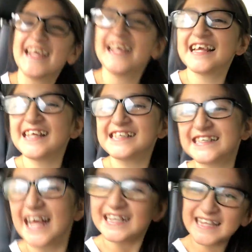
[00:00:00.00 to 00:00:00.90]
is
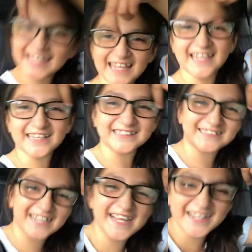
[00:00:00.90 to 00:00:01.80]
the
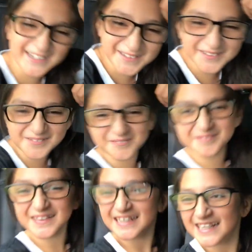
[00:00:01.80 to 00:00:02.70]
Ange Cam,
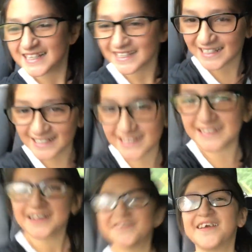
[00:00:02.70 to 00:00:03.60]
and
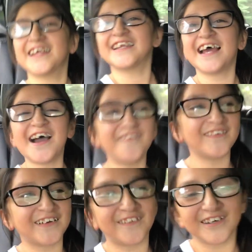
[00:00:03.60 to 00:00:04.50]
right now
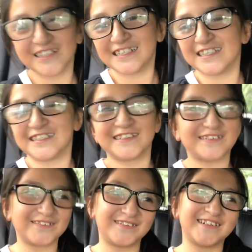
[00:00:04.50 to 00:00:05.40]
we're going to the
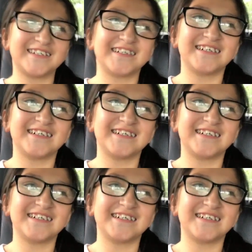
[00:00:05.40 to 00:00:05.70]
store